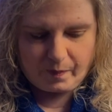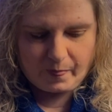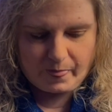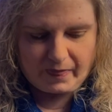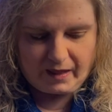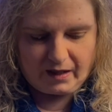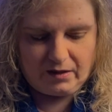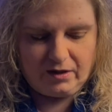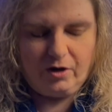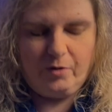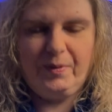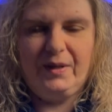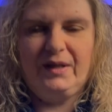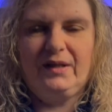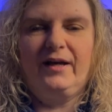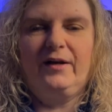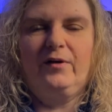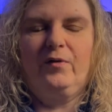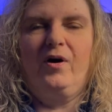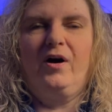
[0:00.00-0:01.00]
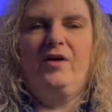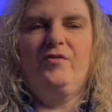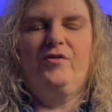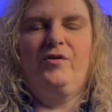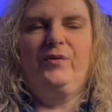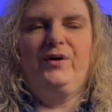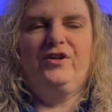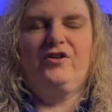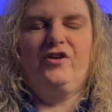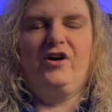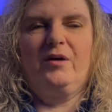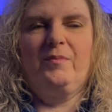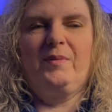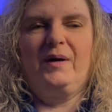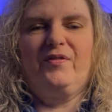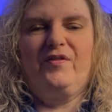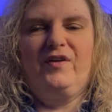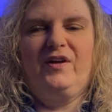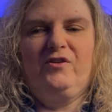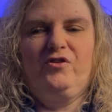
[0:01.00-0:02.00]
A little bit later on, when we talk about
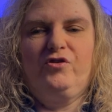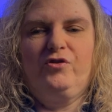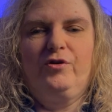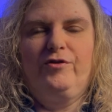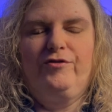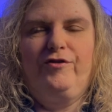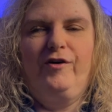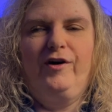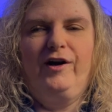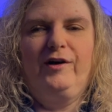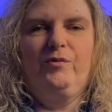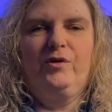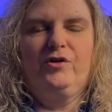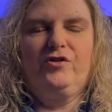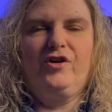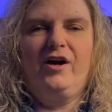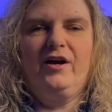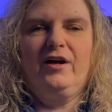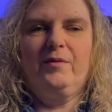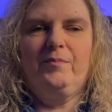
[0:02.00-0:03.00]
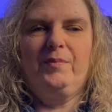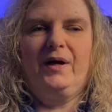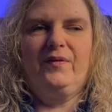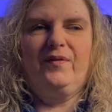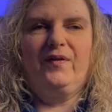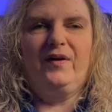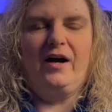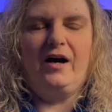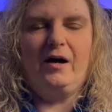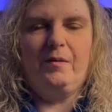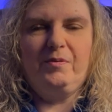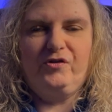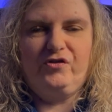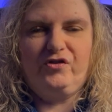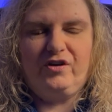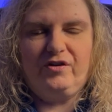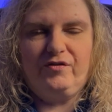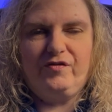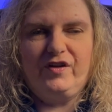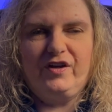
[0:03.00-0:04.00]
things to avoid, we'll talk about the opposite
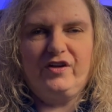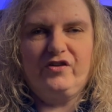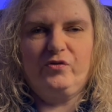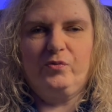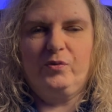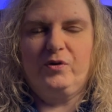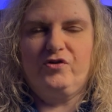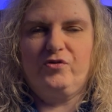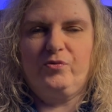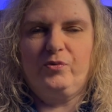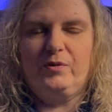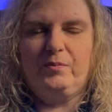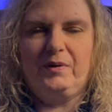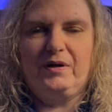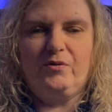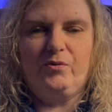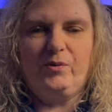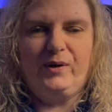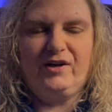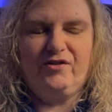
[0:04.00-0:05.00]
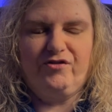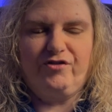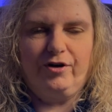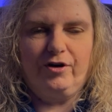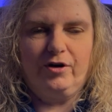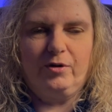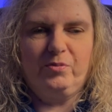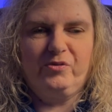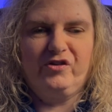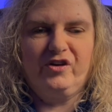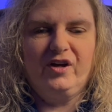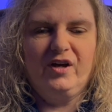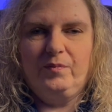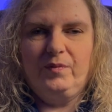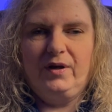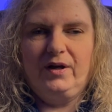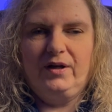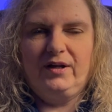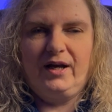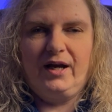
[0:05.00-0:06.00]
of this, which would be weak verbs,
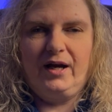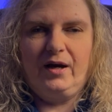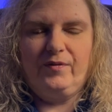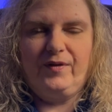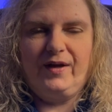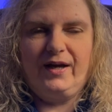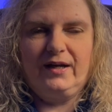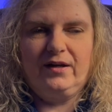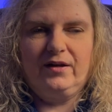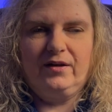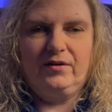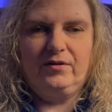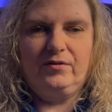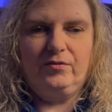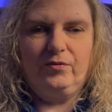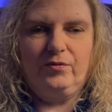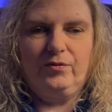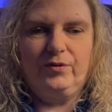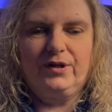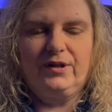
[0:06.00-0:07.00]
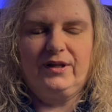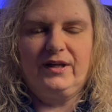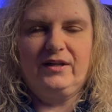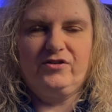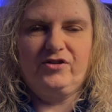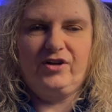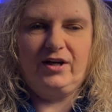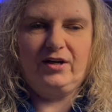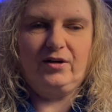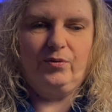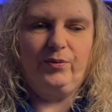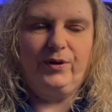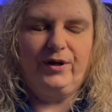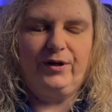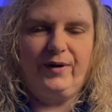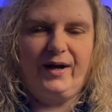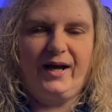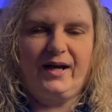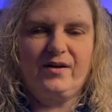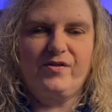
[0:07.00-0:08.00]
and how that can really take a reader
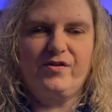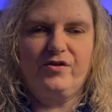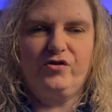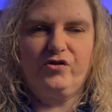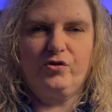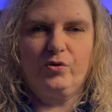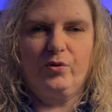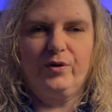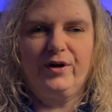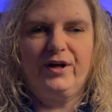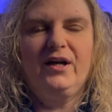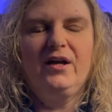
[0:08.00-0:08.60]
out of the story.